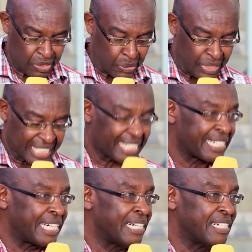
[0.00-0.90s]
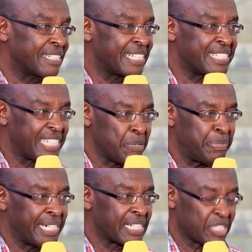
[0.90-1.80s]
to declare the
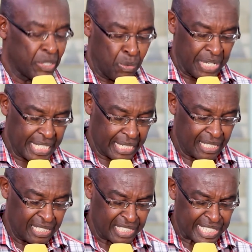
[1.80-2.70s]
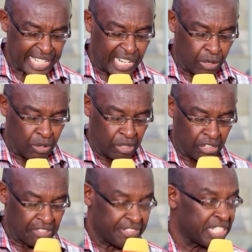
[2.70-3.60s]
JPRC week
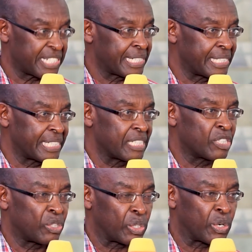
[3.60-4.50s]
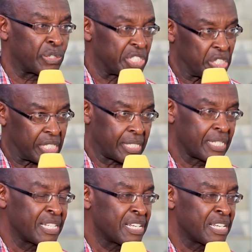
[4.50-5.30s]
now officially launched.